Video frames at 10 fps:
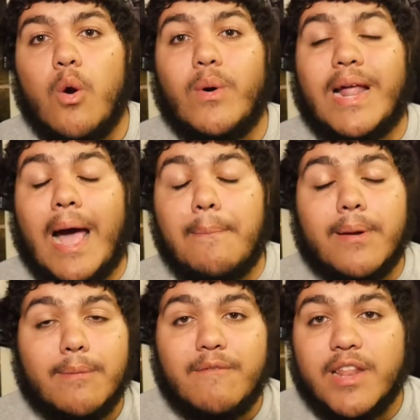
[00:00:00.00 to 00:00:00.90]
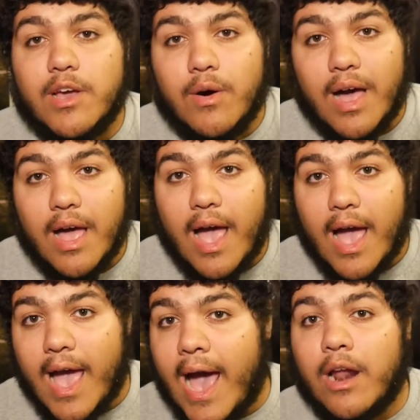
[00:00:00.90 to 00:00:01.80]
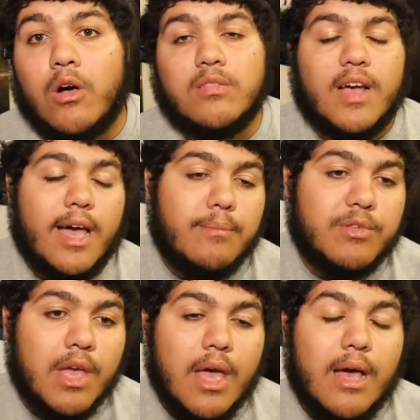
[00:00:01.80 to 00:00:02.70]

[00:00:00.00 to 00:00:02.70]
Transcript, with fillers: when I put up a video at all times.